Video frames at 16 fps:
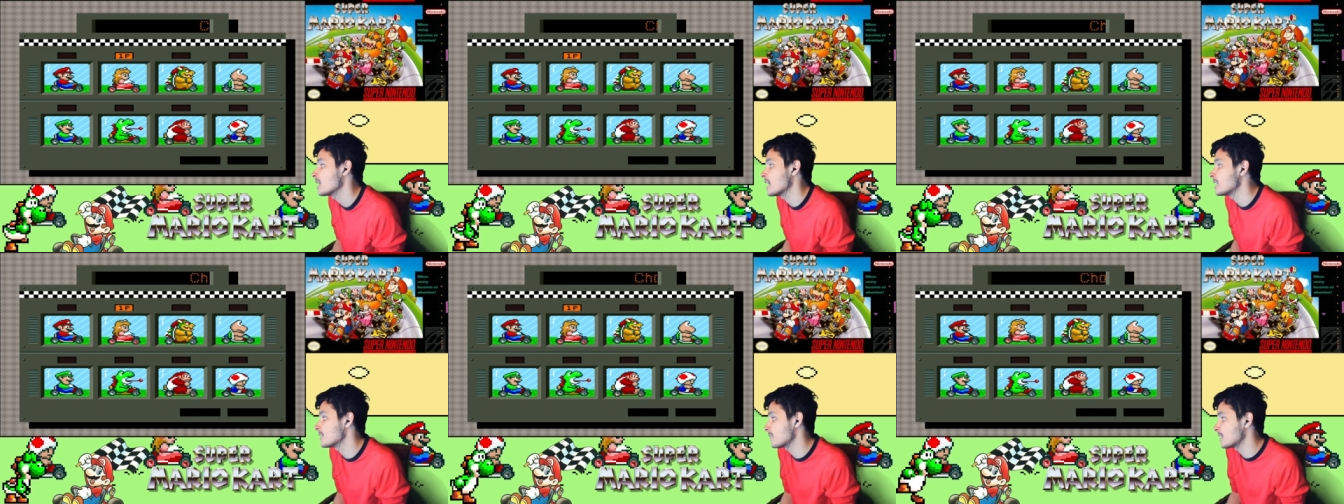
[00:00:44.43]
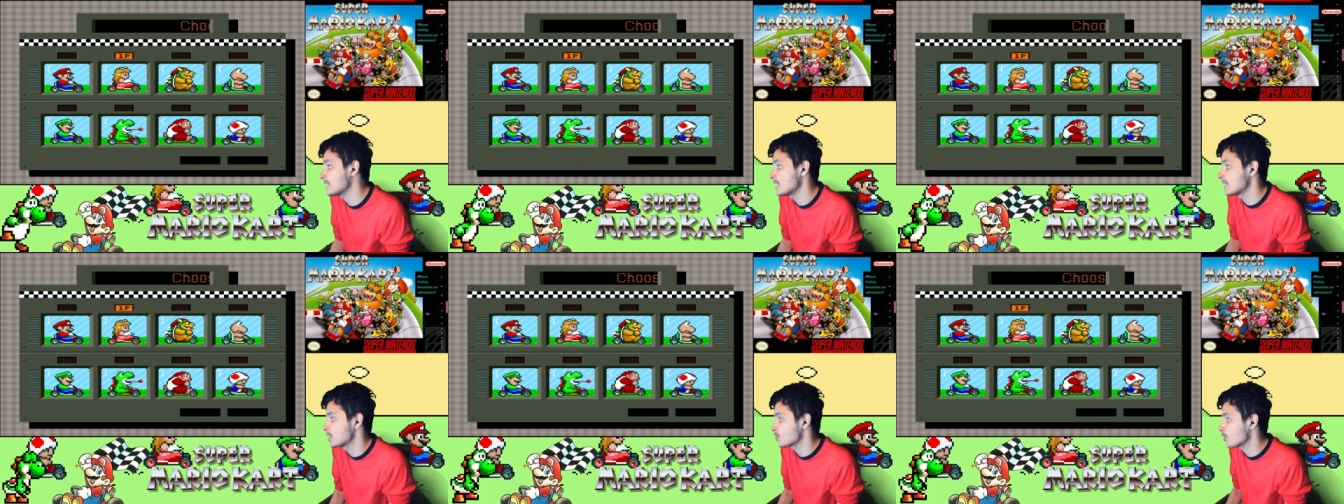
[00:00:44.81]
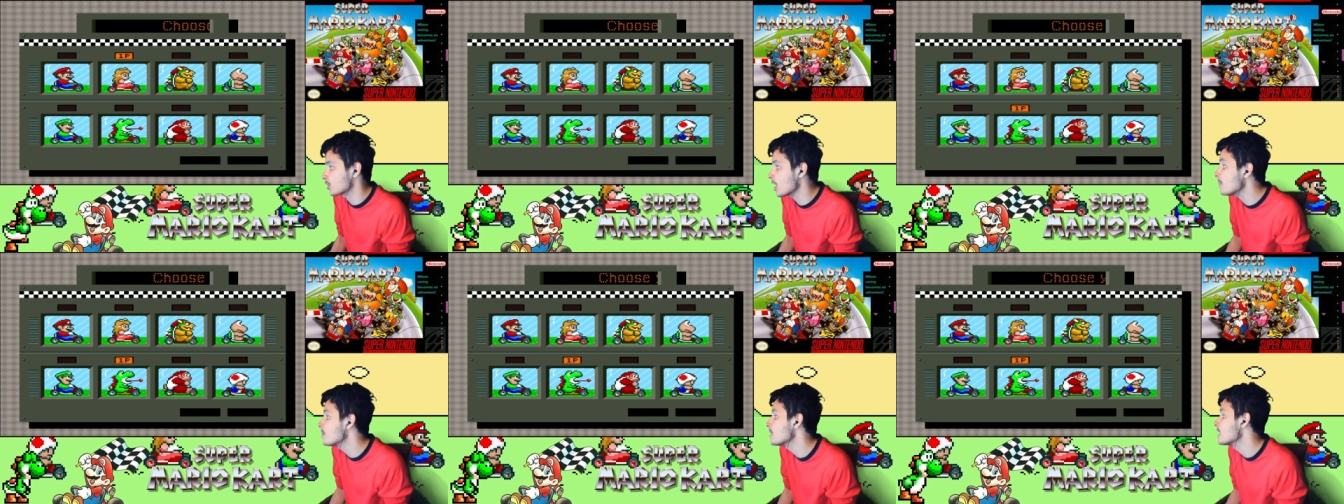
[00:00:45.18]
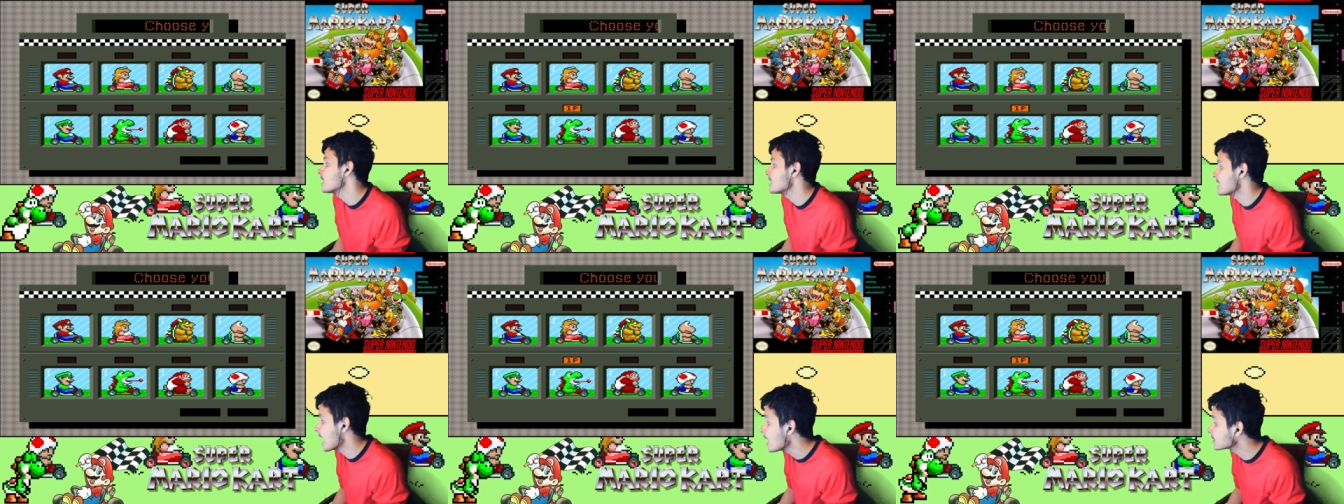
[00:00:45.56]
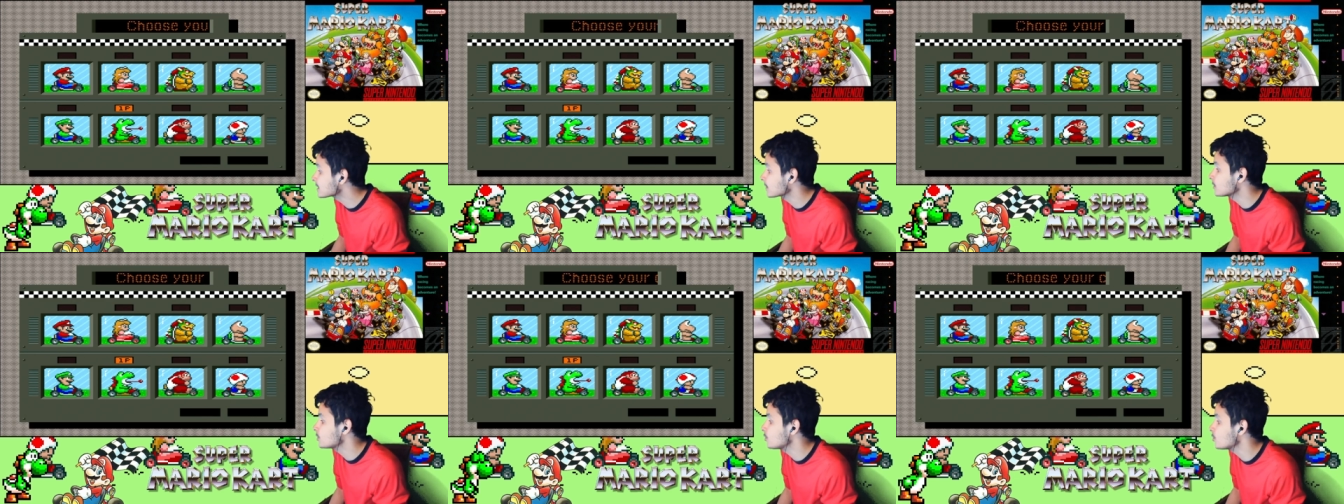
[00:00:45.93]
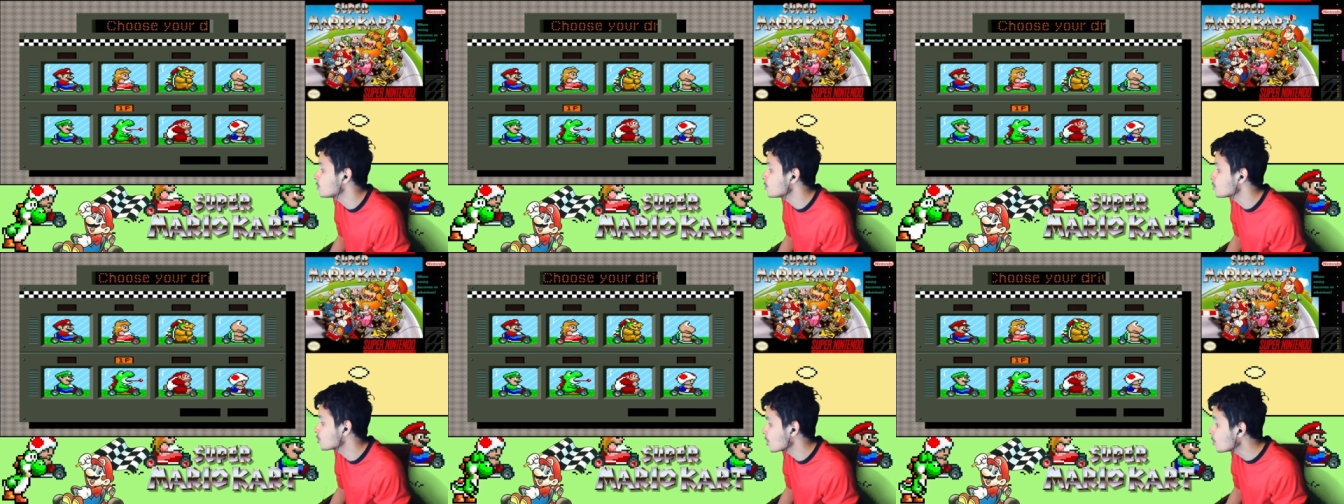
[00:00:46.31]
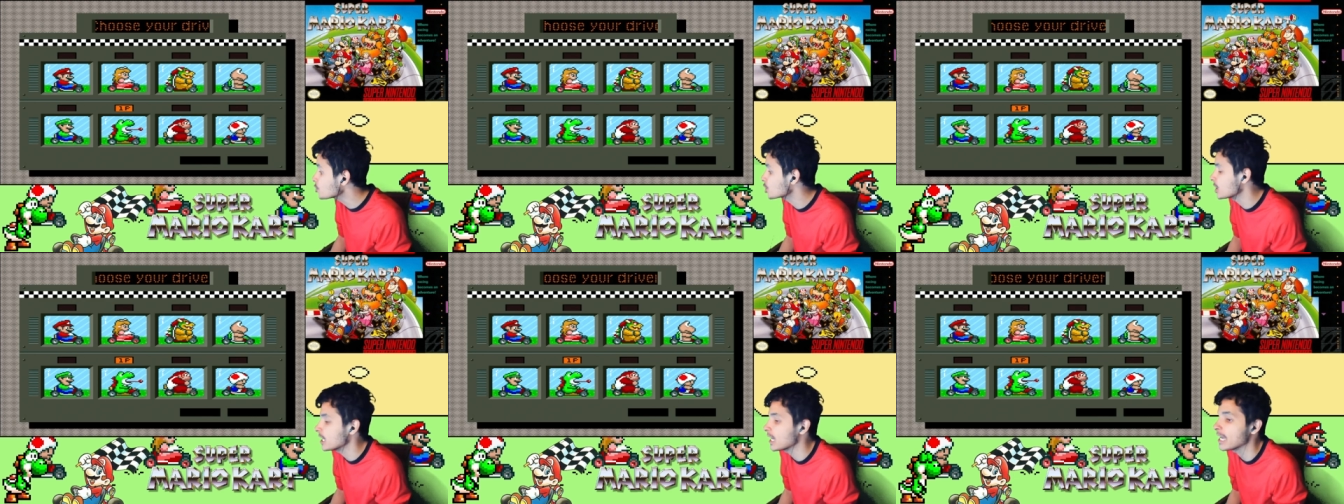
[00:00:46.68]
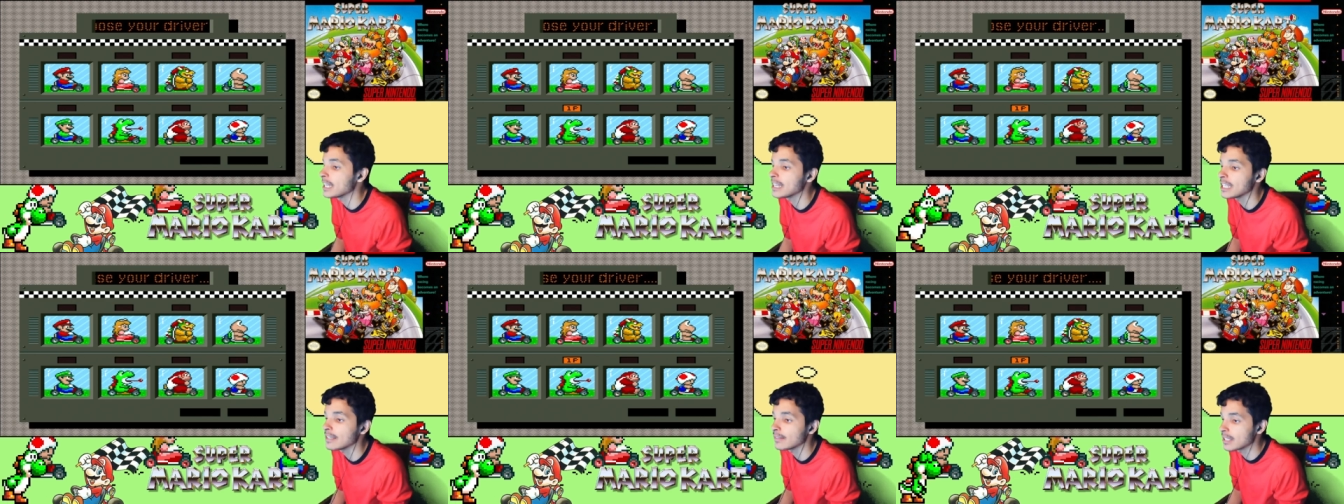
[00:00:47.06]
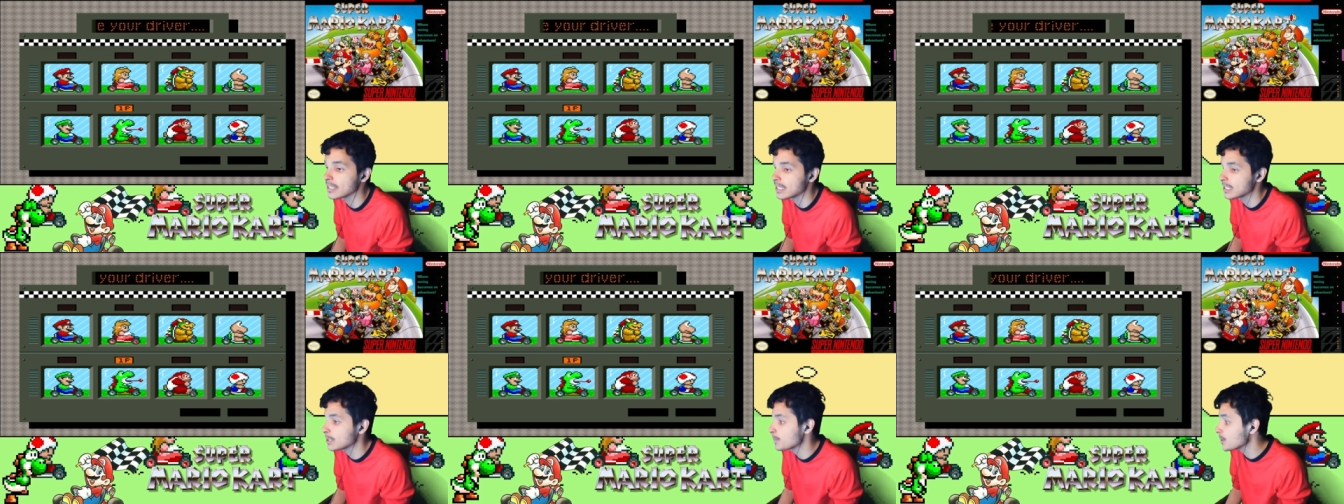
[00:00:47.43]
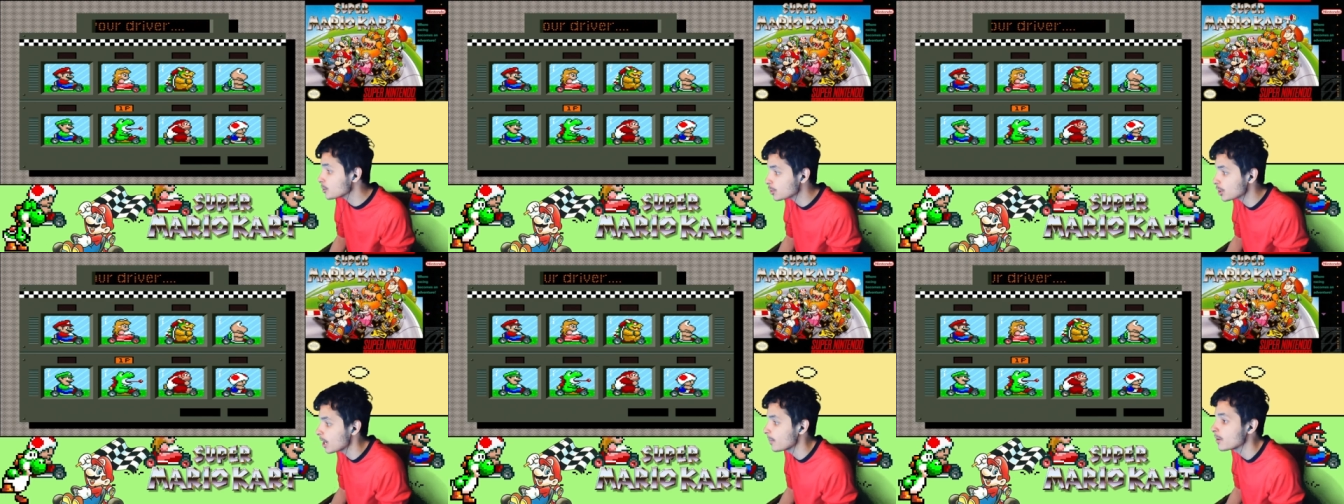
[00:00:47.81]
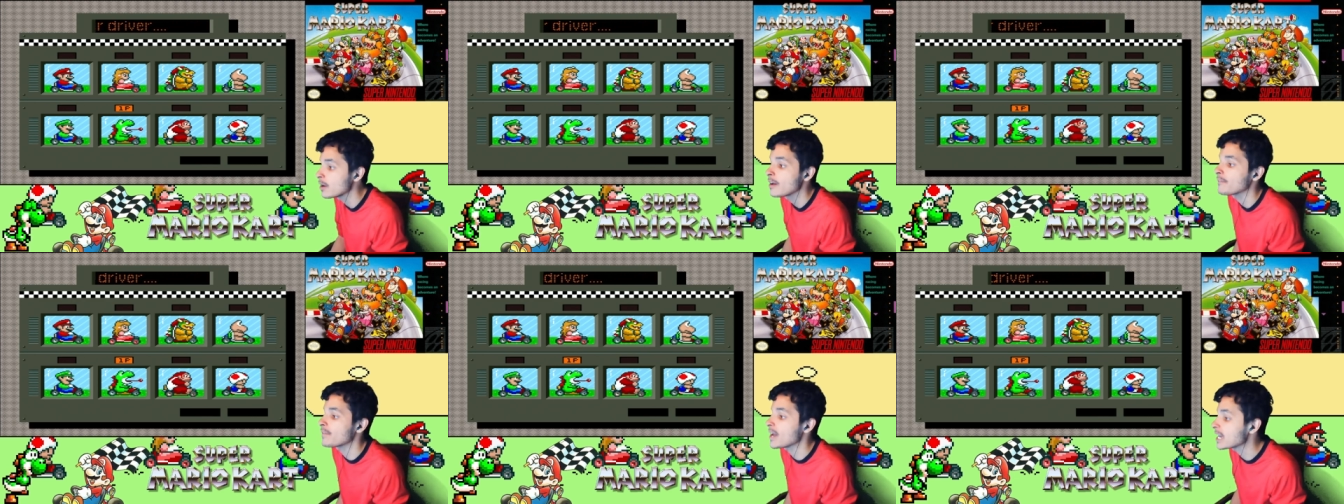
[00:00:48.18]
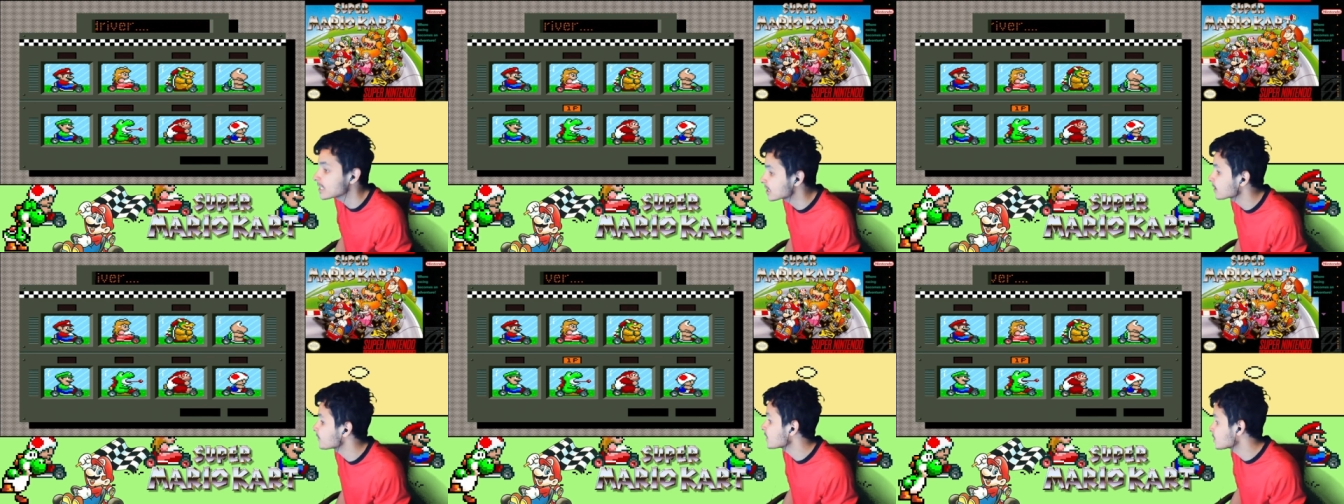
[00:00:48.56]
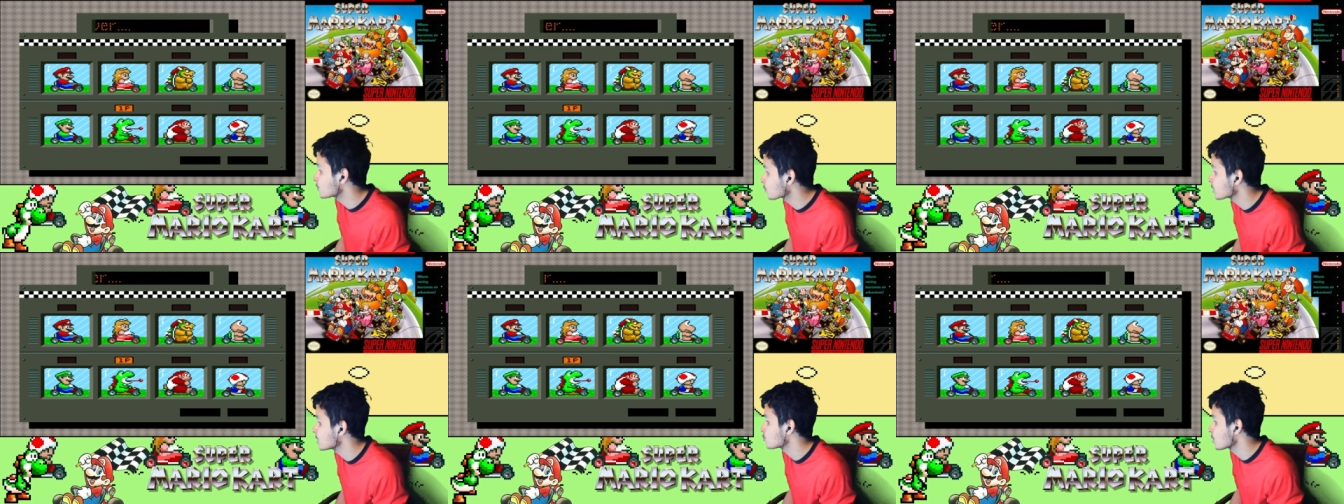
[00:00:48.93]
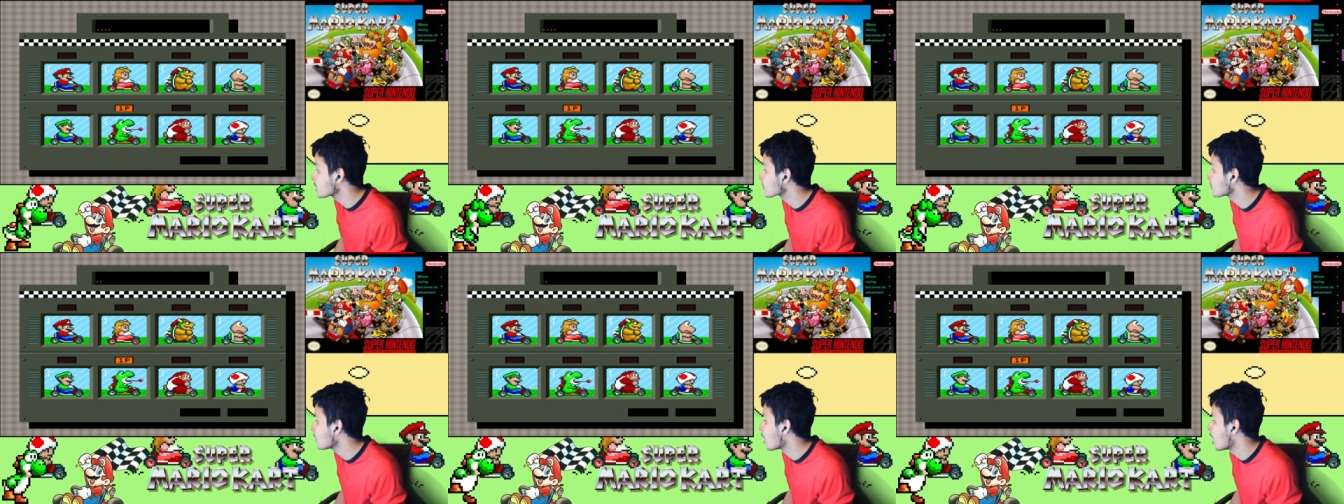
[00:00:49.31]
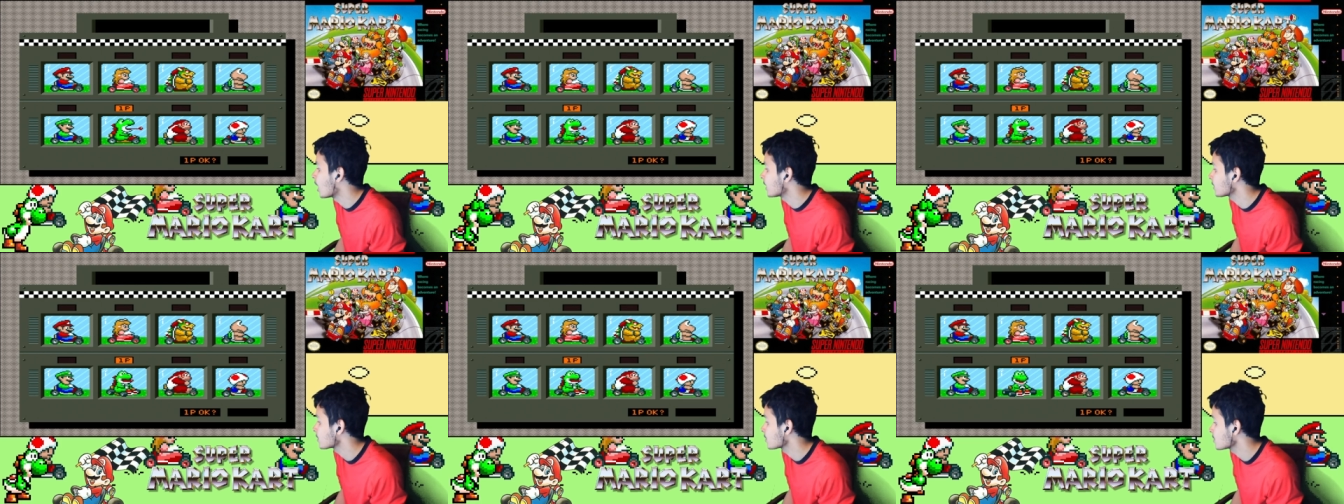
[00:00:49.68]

in the 50cc Star Cup. Now it's time to do use Yoshi in the 50cc Special Cup, thanks to the Victory Drink mod.